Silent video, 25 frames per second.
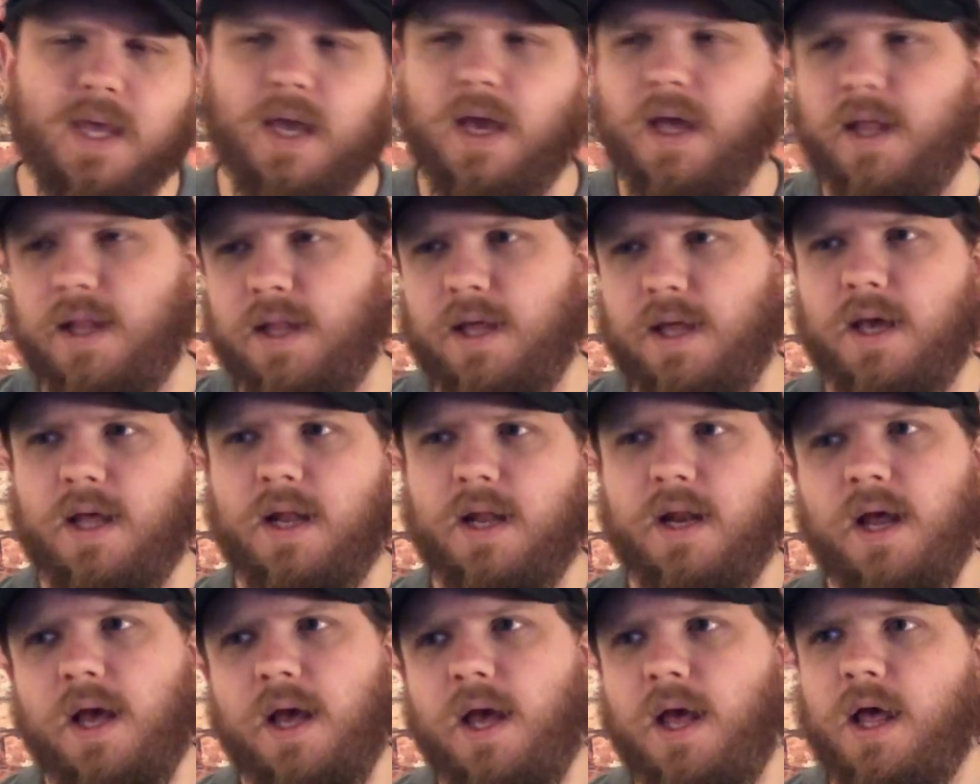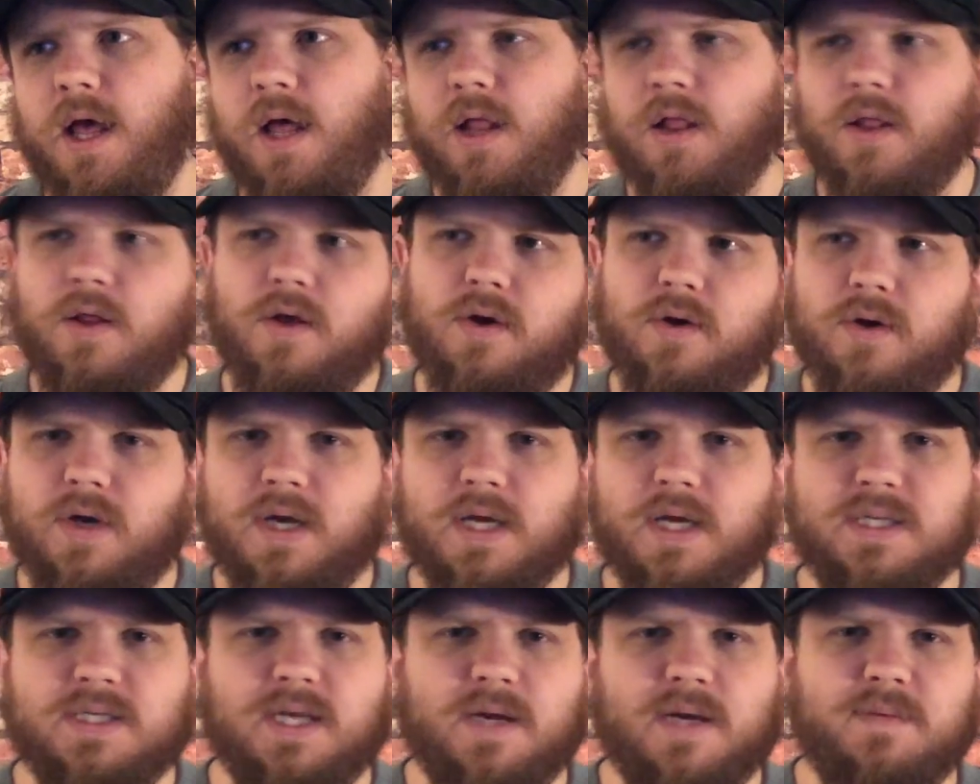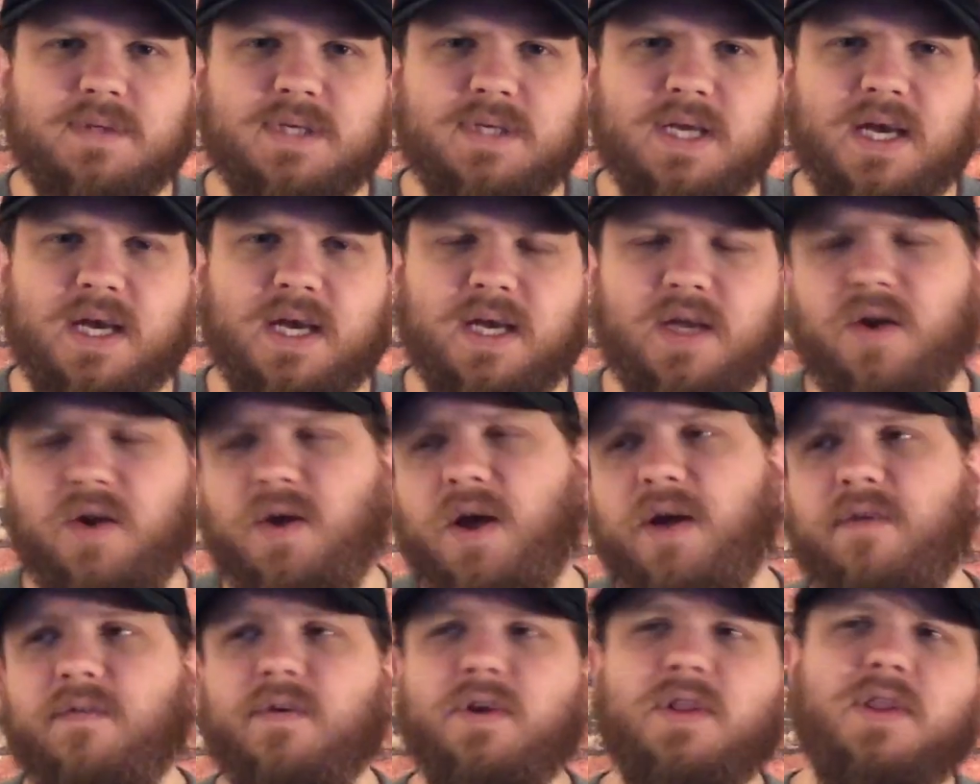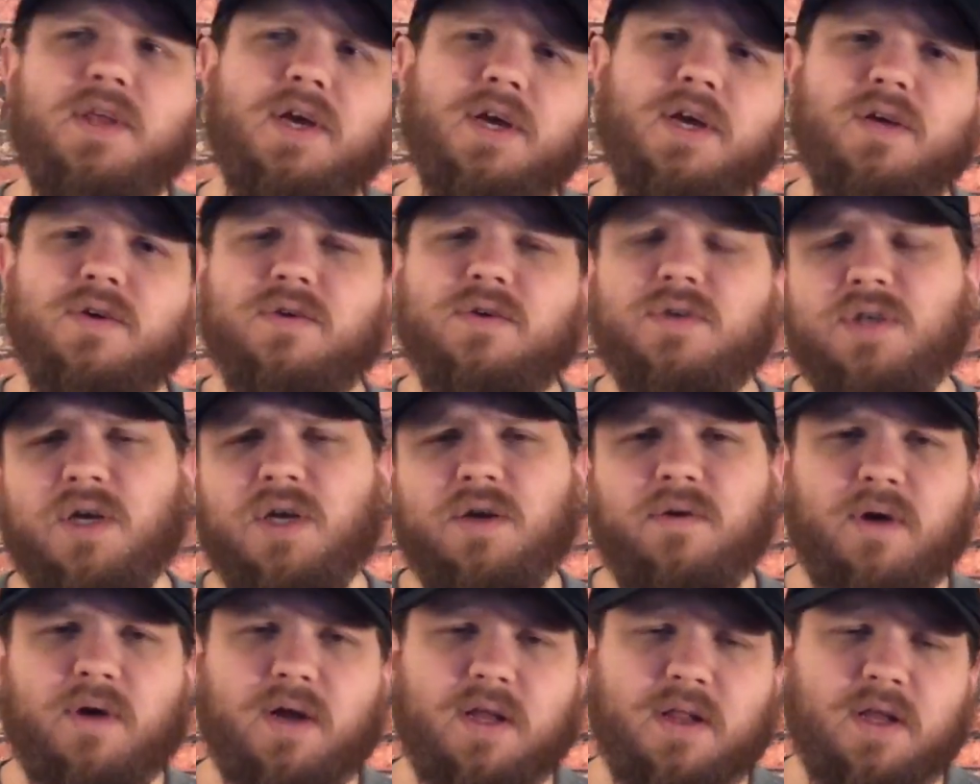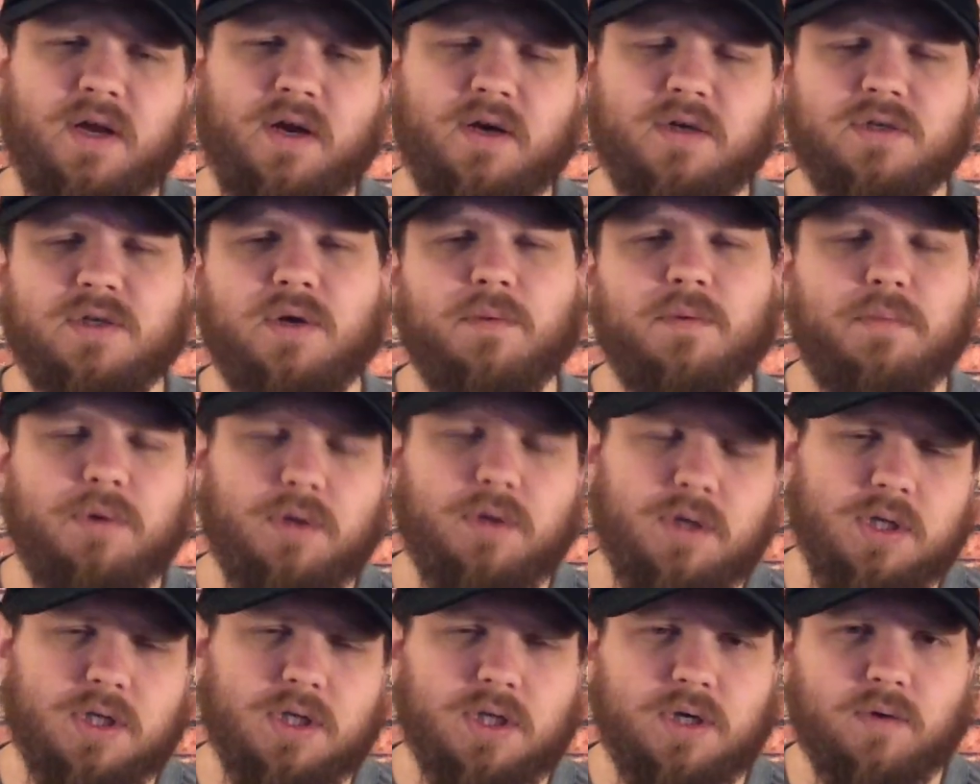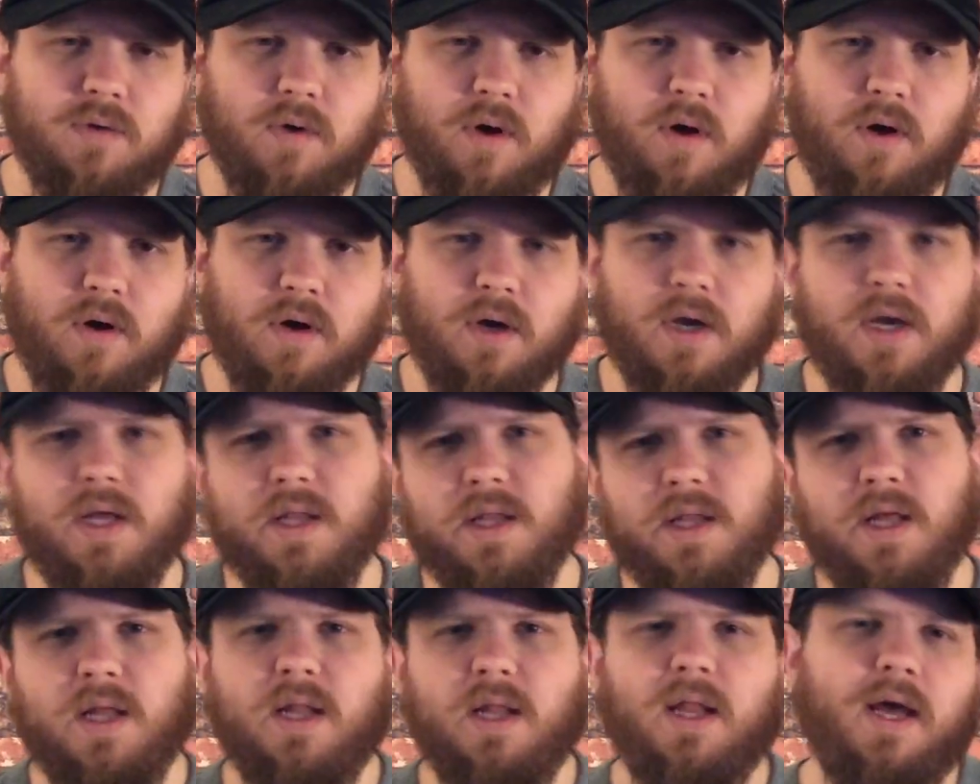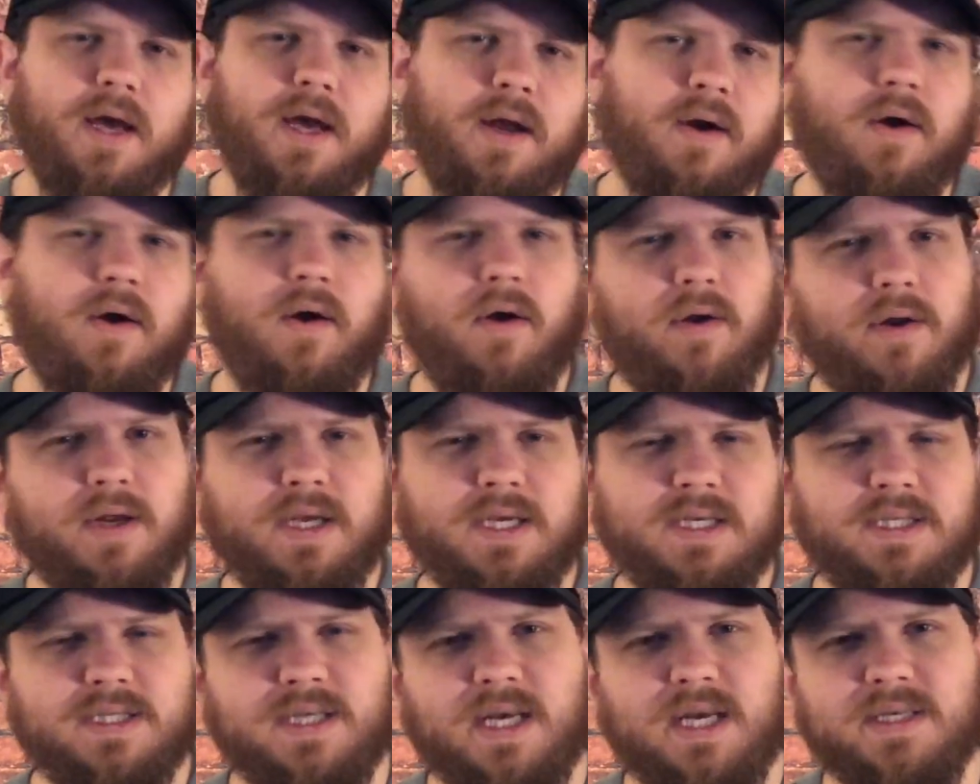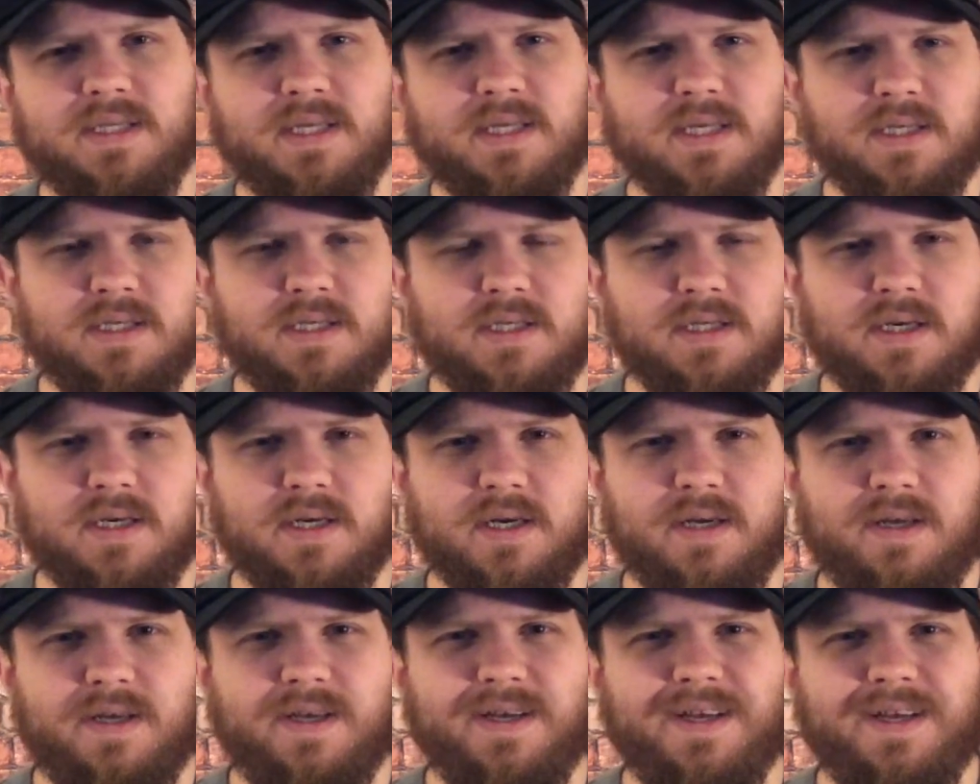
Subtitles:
And then Luke ends up saying, everything you said right there is completely wrong. And then later on, he says it to